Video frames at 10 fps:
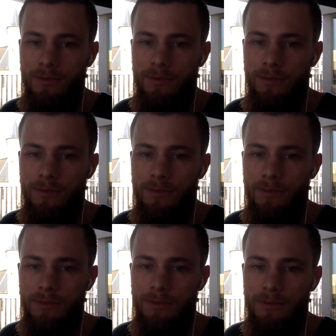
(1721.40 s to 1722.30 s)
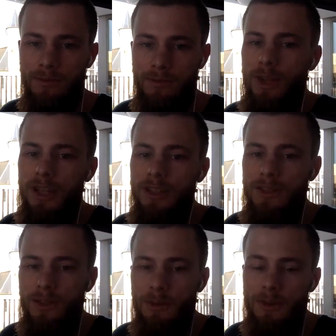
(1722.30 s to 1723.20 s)
But at that point, you've already
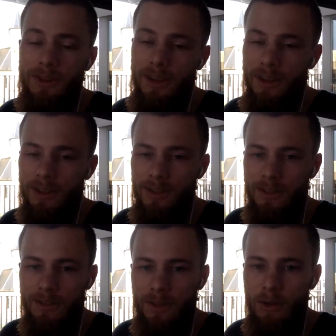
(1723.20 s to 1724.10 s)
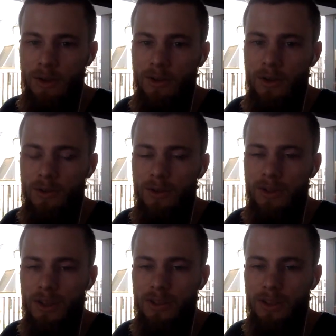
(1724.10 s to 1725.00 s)
determined that it's going to go to the
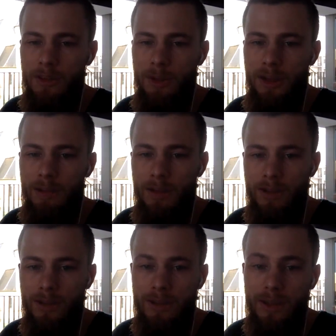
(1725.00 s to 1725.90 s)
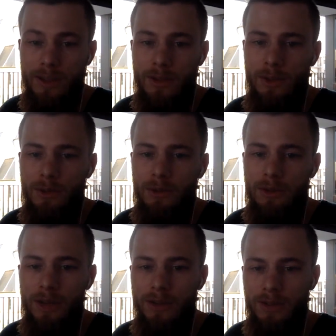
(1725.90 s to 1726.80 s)
JSON API module, that it's going to a
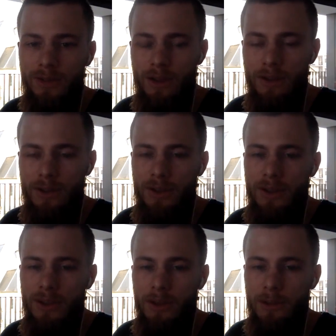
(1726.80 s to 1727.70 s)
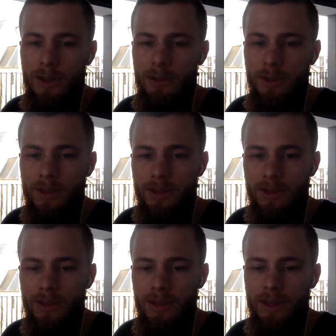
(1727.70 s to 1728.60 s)
route of the JSON API module.
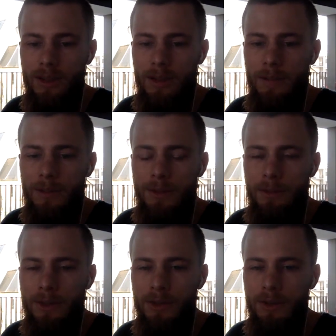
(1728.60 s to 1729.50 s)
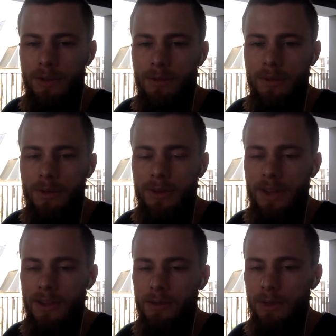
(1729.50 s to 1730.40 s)
So I'm not sure that
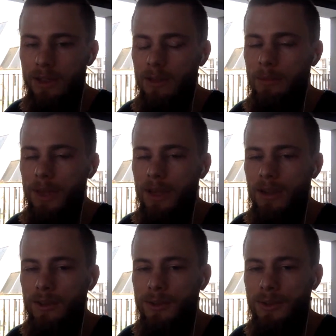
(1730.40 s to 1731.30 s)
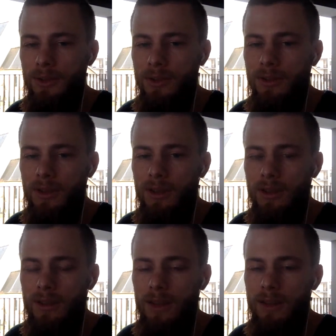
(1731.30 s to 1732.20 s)
that's really the big concern,
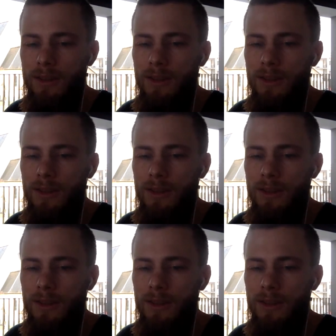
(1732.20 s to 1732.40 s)
that